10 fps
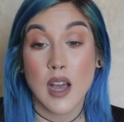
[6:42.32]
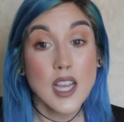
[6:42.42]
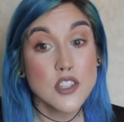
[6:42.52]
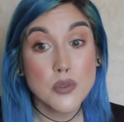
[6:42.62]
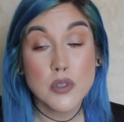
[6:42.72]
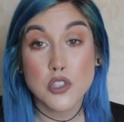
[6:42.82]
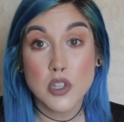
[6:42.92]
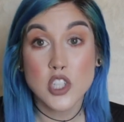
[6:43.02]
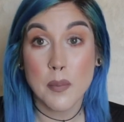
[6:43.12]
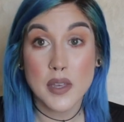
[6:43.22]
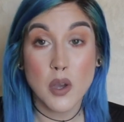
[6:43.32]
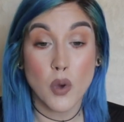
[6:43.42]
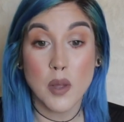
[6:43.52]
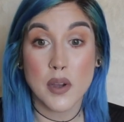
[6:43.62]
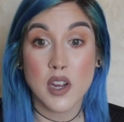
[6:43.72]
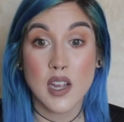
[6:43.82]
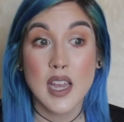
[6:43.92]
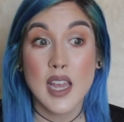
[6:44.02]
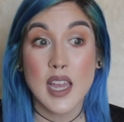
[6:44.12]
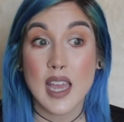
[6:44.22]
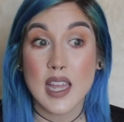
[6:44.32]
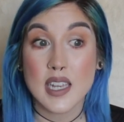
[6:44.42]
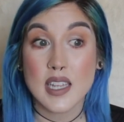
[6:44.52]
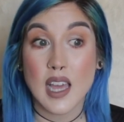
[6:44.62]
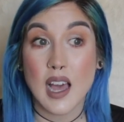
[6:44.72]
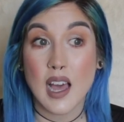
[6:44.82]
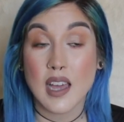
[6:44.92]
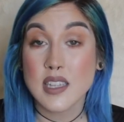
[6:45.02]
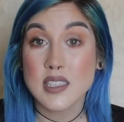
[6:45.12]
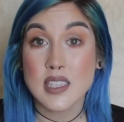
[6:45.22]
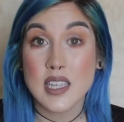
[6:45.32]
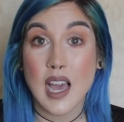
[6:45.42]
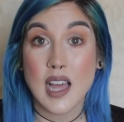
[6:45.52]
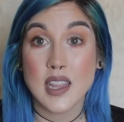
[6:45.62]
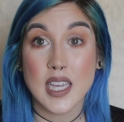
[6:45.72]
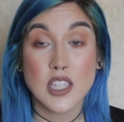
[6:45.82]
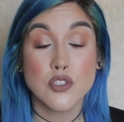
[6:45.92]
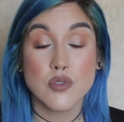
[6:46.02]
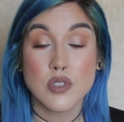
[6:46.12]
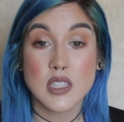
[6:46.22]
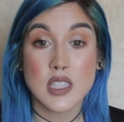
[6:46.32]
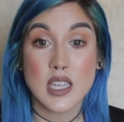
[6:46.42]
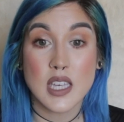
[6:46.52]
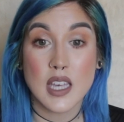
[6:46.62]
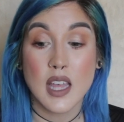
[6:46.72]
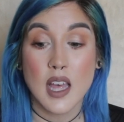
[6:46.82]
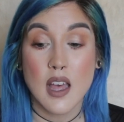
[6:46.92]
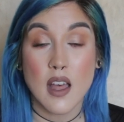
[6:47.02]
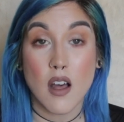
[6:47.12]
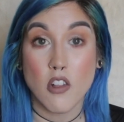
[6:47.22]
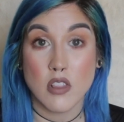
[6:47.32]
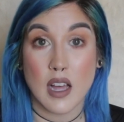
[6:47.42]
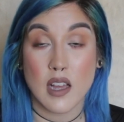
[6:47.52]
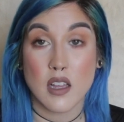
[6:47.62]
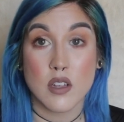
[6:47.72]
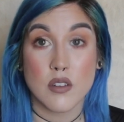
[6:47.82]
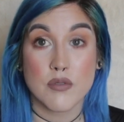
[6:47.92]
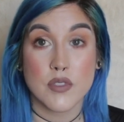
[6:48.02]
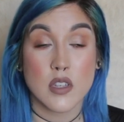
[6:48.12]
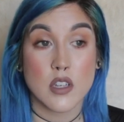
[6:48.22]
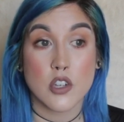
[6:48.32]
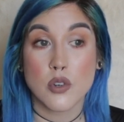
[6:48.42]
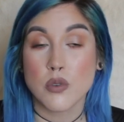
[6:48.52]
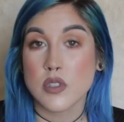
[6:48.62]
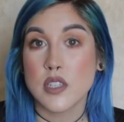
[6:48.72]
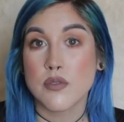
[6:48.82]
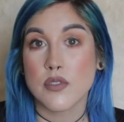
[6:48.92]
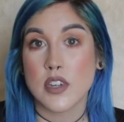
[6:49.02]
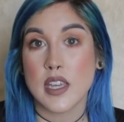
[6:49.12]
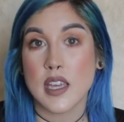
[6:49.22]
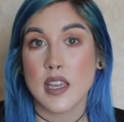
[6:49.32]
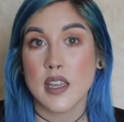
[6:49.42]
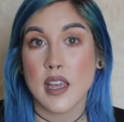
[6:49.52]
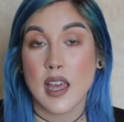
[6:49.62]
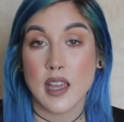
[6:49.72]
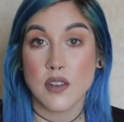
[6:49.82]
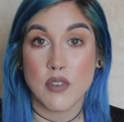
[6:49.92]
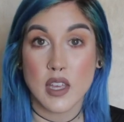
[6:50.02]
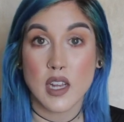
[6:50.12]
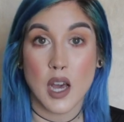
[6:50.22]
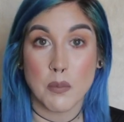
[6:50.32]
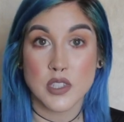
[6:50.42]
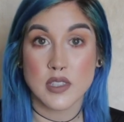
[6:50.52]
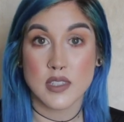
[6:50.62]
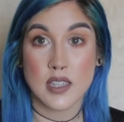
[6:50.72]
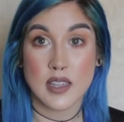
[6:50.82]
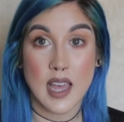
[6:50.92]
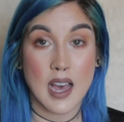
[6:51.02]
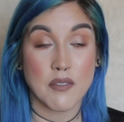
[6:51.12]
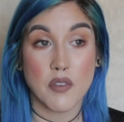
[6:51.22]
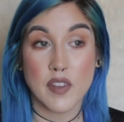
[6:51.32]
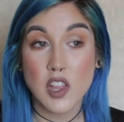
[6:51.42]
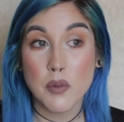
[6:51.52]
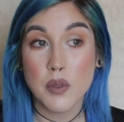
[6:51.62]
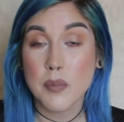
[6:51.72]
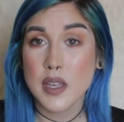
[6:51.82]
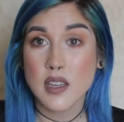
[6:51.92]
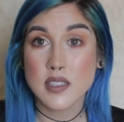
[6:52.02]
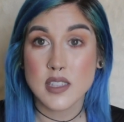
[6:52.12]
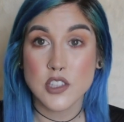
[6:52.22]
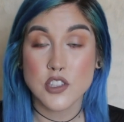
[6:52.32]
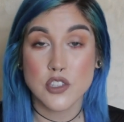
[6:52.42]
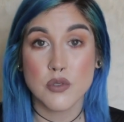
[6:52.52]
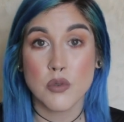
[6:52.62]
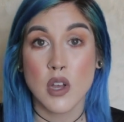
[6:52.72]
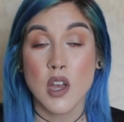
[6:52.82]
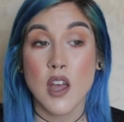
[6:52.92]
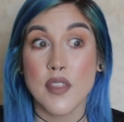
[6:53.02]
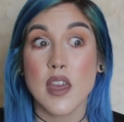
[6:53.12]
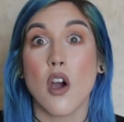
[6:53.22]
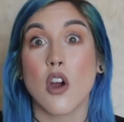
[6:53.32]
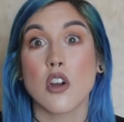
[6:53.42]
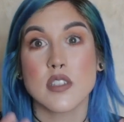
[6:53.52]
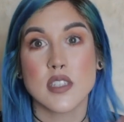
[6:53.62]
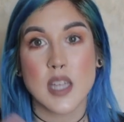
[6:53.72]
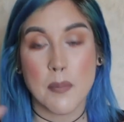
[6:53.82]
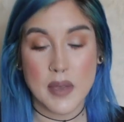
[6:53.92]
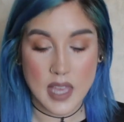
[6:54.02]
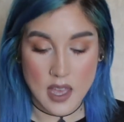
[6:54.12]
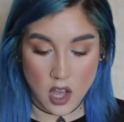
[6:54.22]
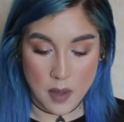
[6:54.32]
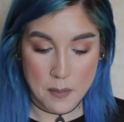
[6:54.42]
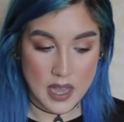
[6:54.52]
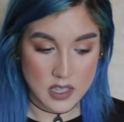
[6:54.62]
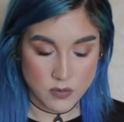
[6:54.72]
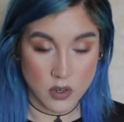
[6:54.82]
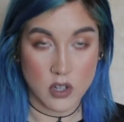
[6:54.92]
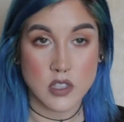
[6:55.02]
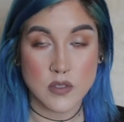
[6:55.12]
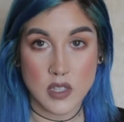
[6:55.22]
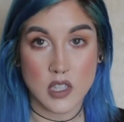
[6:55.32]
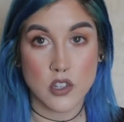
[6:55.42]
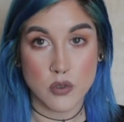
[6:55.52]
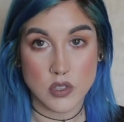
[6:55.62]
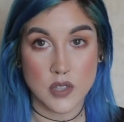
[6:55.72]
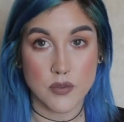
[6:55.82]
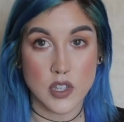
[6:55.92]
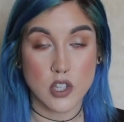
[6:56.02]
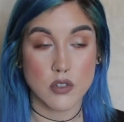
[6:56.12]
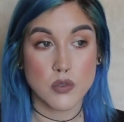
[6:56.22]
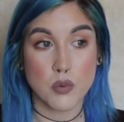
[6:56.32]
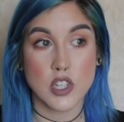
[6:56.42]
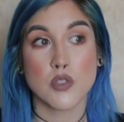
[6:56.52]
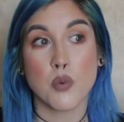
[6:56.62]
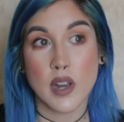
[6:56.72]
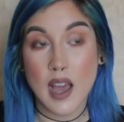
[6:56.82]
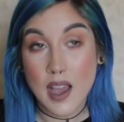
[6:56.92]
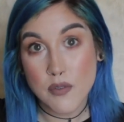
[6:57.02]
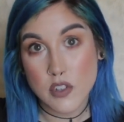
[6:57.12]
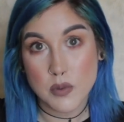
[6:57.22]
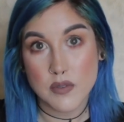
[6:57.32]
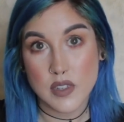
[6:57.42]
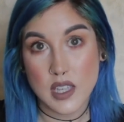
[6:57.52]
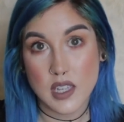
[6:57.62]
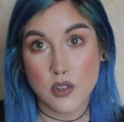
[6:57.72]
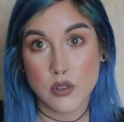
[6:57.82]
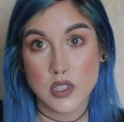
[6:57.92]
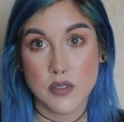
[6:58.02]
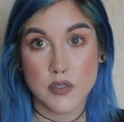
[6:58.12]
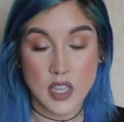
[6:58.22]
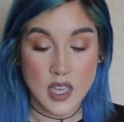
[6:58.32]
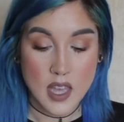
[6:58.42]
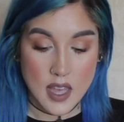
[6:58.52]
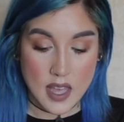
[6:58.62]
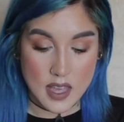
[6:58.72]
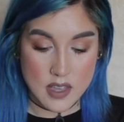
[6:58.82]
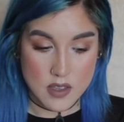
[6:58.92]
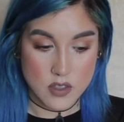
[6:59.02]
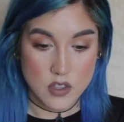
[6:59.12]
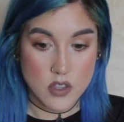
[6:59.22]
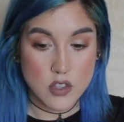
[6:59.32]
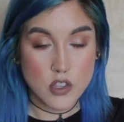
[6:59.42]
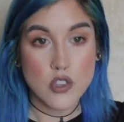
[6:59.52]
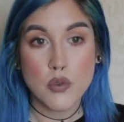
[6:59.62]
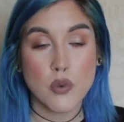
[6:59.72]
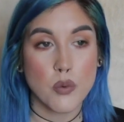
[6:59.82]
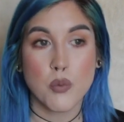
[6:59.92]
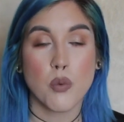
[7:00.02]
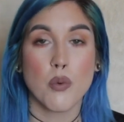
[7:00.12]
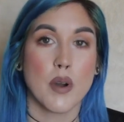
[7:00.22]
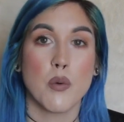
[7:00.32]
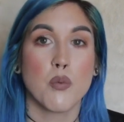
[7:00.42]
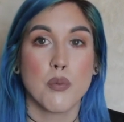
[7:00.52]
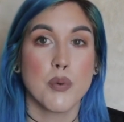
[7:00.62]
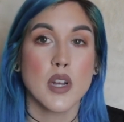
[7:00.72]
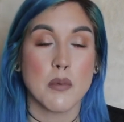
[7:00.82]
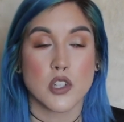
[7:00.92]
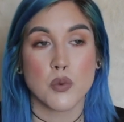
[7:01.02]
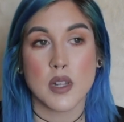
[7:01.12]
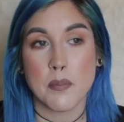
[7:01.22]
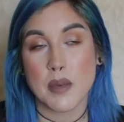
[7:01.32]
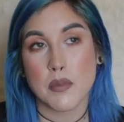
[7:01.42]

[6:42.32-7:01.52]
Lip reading: I do enjoy shopping at Walmart, and honestly I like to see a lot of the cruelty-free and vegan options that they have available, because they are stepping it up as far as vegan and cruelty-free goes, which when I first went vegan and cruelty-free, you pretty much wouldn't be